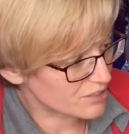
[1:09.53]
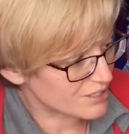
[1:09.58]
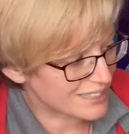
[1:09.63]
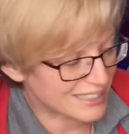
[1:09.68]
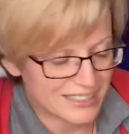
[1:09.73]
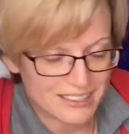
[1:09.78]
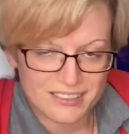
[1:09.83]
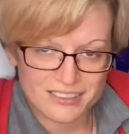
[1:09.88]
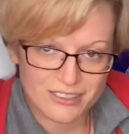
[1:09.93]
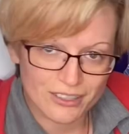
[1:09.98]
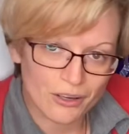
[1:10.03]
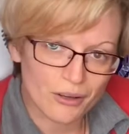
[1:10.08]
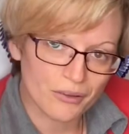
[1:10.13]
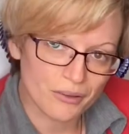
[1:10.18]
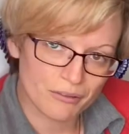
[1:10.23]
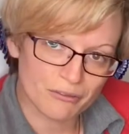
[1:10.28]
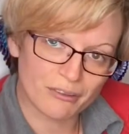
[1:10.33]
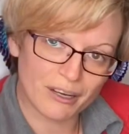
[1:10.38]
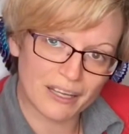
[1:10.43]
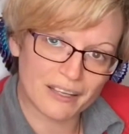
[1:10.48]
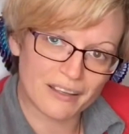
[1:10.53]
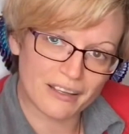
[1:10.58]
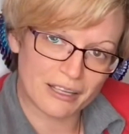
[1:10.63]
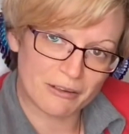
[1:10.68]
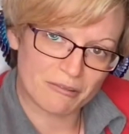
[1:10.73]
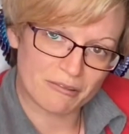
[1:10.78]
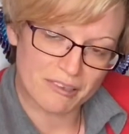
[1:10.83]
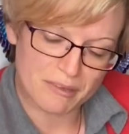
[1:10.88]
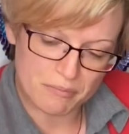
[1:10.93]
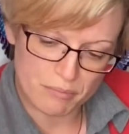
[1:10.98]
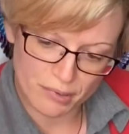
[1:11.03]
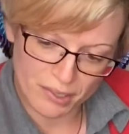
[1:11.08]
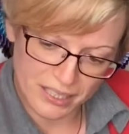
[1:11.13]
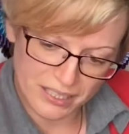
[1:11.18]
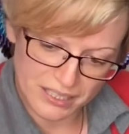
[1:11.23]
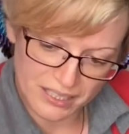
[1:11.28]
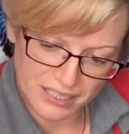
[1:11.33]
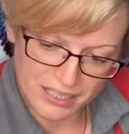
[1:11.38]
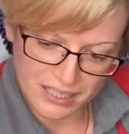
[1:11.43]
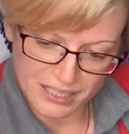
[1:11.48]
is not the fact that they were inbred.
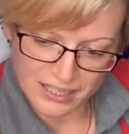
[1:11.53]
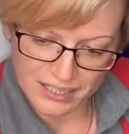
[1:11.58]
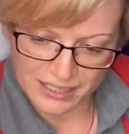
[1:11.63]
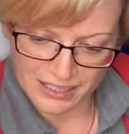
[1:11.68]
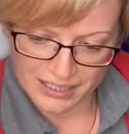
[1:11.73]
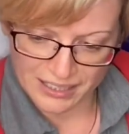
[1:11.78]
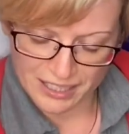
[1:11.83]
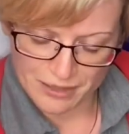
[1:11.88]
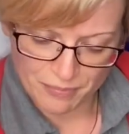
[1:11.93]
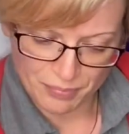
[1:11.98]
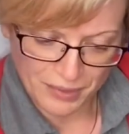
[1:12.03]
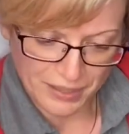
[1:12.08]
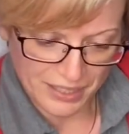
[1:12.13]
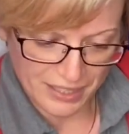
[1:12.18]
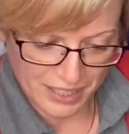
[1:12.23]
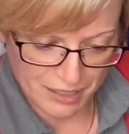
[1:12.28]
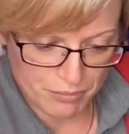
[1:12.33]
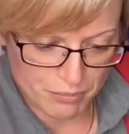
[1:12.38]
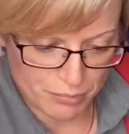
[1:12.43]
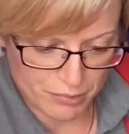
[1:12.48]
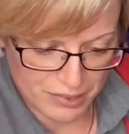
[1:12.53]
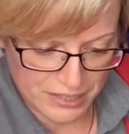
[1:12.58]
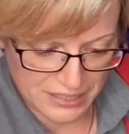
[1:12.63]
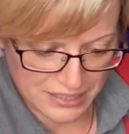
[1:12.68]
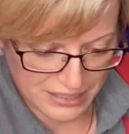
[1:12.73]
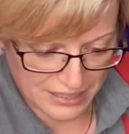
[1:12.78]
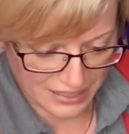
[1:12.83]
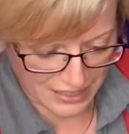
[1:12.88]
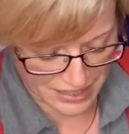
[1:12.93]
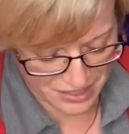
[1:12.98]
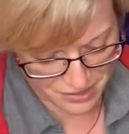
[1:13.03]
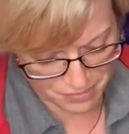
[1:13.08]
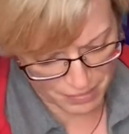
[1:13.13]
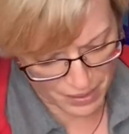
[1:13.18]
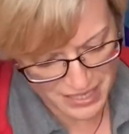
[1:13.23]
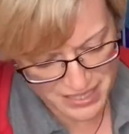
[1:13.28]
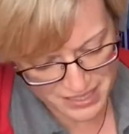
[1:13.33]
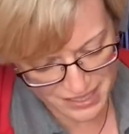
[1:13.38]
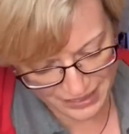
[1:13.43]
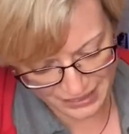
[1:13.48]
Inbreeding is
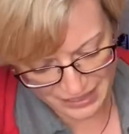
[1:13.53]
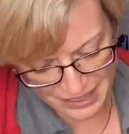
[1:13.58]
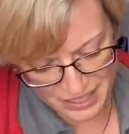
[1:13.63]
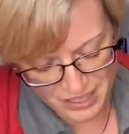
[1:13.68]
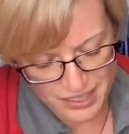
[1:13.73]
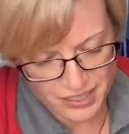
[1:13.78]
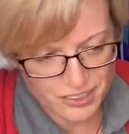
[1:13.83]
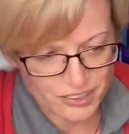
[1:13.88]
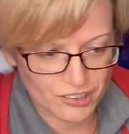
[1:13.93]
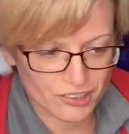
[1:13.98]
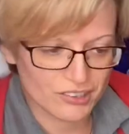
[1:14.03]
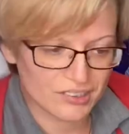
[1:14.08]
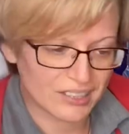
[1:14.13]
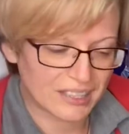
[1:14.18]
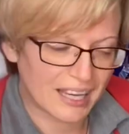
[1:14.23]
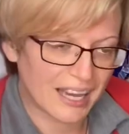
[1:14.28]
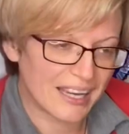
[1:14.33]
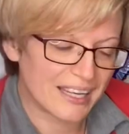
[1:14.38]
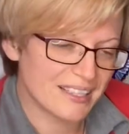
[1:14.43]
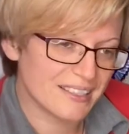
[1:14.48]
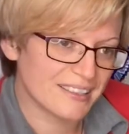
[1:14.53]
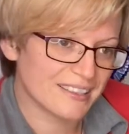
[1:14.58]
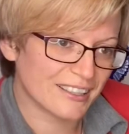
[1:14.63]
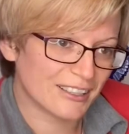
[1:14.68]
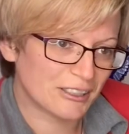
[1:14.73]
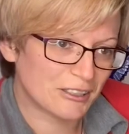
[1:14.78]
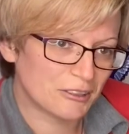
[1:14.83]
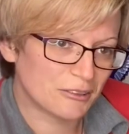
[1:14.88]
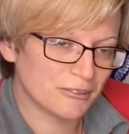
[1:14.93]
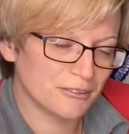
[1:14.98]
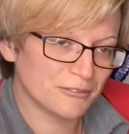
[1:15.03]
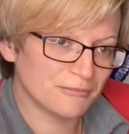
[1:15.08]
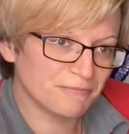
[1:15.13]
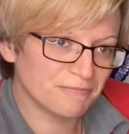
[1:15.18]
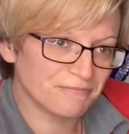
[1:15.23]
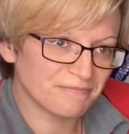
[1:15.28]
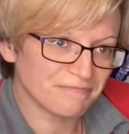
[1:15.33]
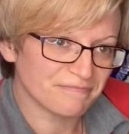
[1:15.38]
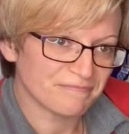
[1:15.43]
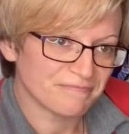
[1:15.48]
basically just a case of
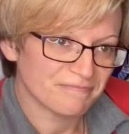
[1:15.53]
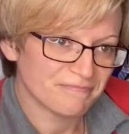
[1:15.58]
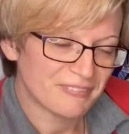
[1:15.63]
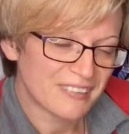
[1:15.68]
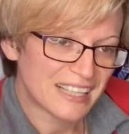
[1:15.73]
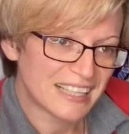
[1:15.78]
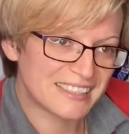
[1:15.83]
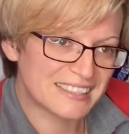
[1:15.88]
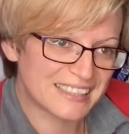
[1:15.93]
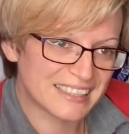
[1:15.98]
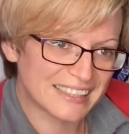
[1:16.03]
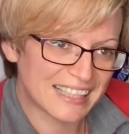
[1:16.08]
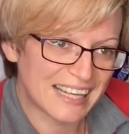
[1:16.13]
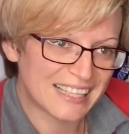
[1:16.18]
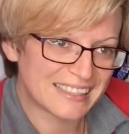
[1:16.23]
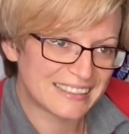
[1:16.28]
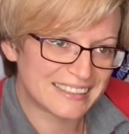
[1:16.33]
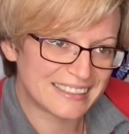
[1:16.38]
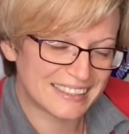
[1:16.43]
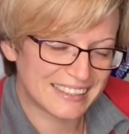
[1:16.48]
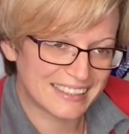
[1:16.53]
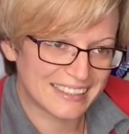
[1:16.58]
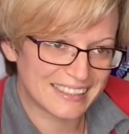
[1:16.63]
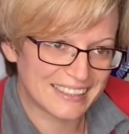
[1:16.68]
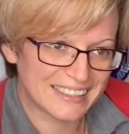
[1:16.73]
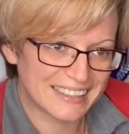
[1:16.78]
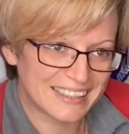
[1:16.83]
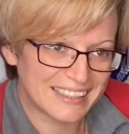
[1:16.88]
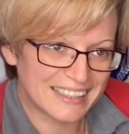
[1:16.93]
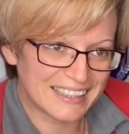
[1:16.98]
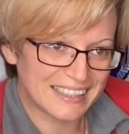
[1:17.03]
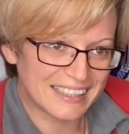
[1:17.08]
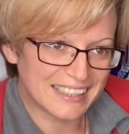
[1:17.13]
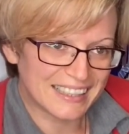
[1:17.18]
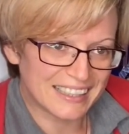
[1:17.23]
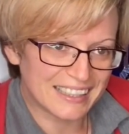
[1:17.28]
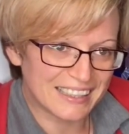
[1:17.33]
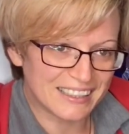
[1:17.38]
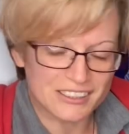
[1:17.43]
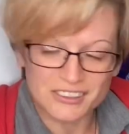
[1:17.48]
selecting
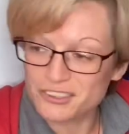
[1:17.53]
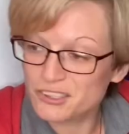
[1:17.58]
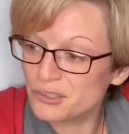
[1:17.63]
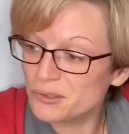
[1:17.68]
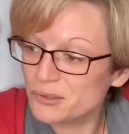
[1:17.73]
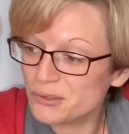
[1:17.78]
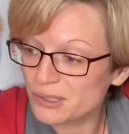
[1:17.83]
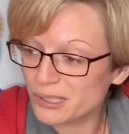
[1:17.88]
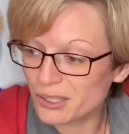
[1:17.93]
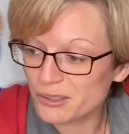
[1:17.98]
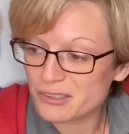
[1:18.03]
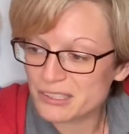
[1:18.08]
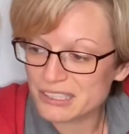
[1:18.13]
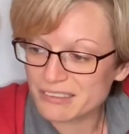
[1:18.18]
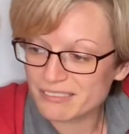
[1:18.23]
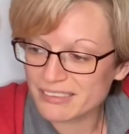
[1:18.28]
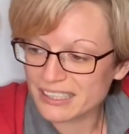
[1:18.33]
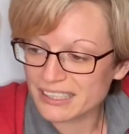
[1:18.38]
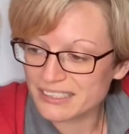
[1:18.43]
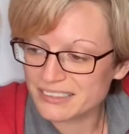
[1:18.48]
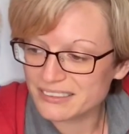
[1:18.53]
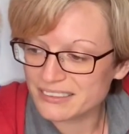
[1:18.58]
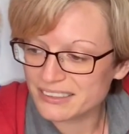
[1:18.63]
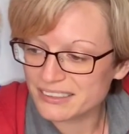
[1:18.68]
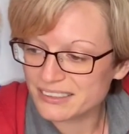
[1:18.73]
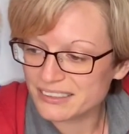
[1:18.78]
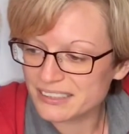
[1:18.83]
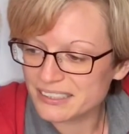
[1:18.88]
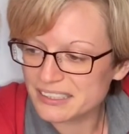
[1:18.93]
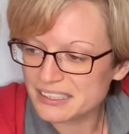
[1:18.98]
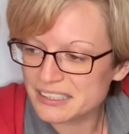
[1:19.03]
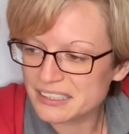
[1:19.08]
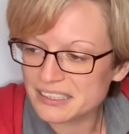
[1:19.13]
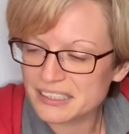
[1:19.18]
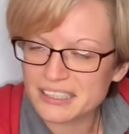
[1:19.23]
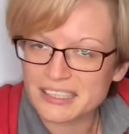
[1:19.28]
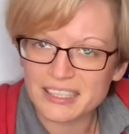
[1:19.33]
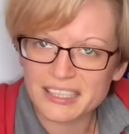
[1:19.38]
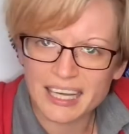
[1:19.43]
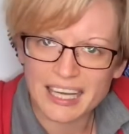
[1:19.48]
two closely related
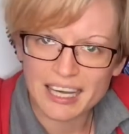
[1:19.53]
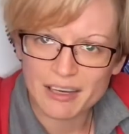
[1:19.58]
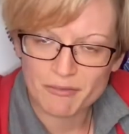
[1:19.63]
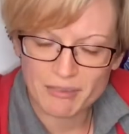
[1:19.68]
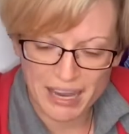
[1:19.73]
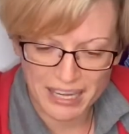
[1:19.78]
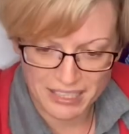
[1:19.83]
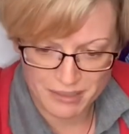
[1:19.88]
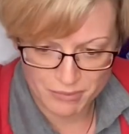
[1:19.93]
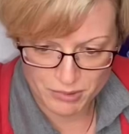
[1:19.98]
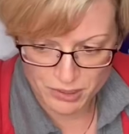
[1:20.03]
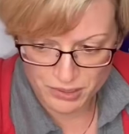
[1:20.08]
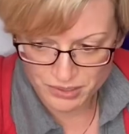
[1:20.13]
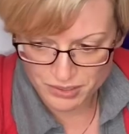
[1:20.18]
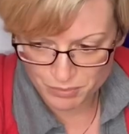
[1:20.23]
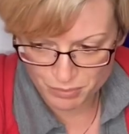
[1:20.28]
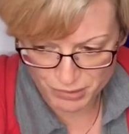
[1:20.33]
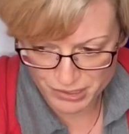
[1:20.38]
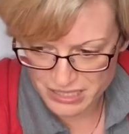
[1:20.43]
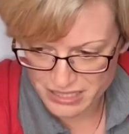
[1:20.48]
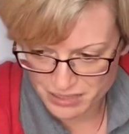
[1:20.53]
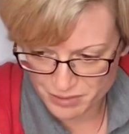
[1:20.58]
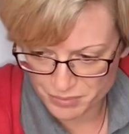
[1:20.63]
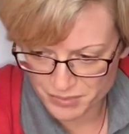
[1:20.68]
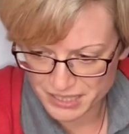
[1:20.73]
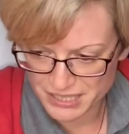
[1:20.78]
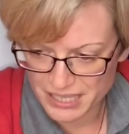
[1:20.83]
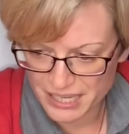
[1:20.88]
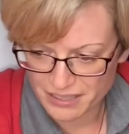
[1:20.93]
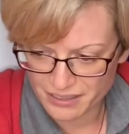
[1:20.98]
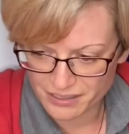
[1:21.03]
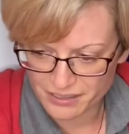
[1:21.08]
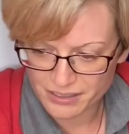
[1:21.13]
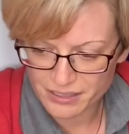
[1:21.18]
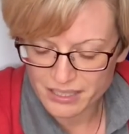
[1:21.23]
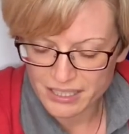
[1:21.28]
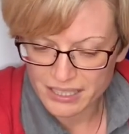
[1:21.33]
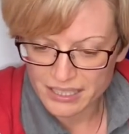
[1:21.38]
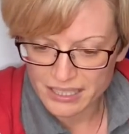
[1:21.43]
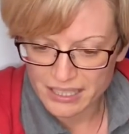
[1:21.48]
animals and breeding them together.
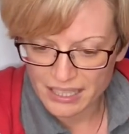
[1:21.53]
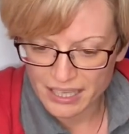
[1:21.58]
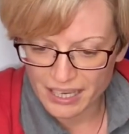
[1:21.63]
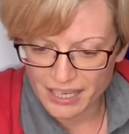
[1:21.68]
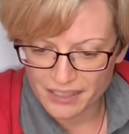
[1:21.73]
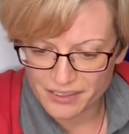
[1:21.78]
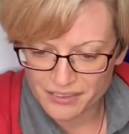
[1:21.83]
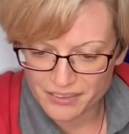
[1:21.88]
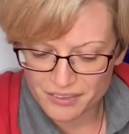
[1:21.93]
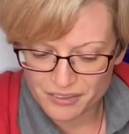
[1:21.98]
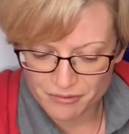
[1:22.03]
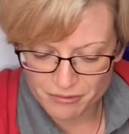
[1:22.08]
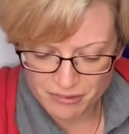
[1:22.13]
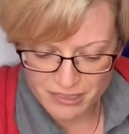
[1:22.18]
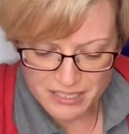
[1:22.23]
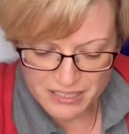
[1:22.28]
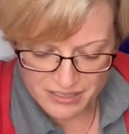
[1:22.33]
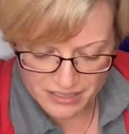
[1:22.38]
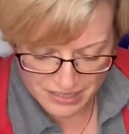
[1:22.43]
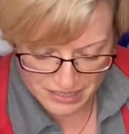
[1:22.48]
And the reason it